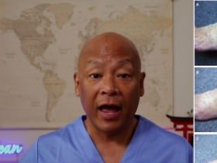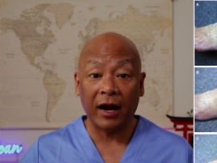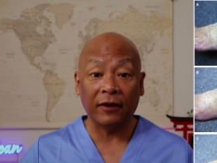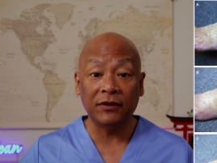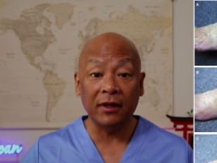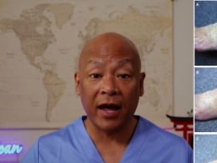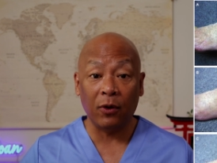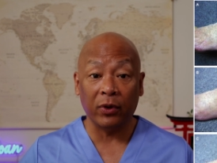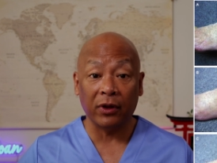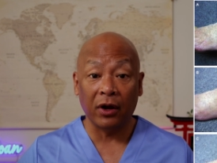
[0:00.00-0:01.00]
and I've seen
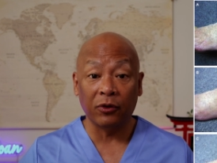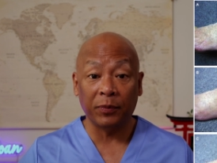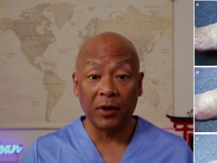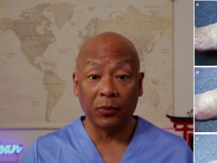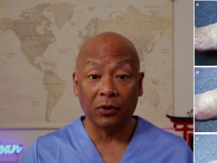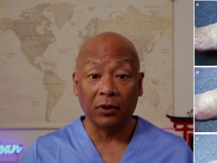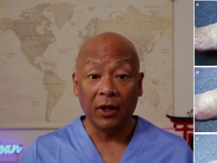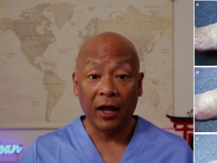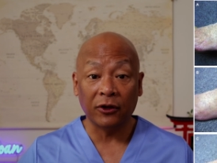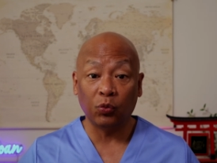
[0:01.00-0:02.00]
that with other
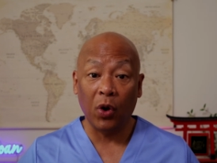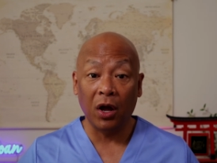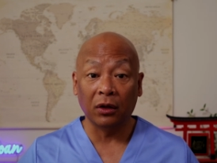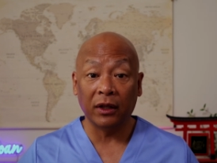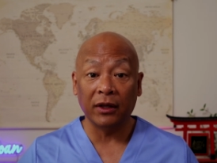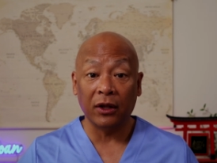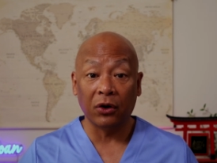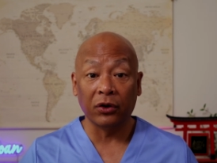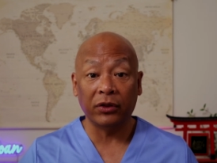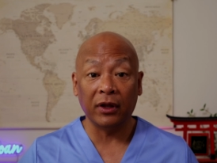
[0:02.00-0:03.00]
people as well in the
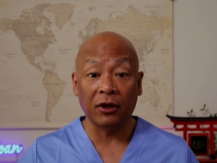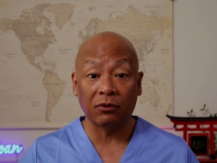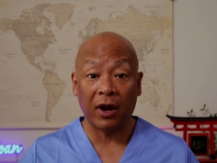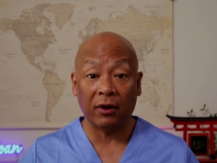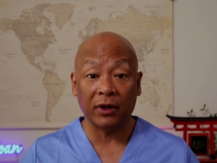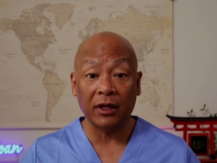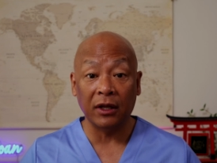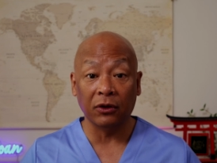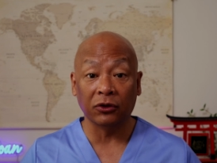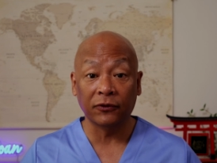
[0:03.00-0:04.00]
Earthing and Grounding
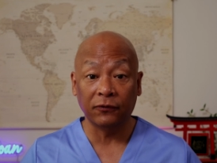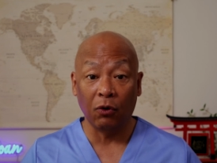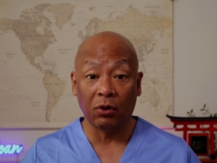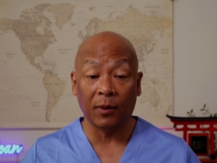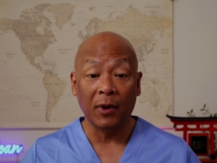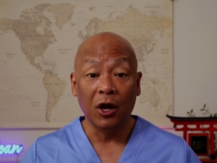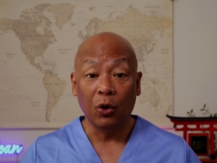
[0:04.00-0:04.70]
Heals Forum,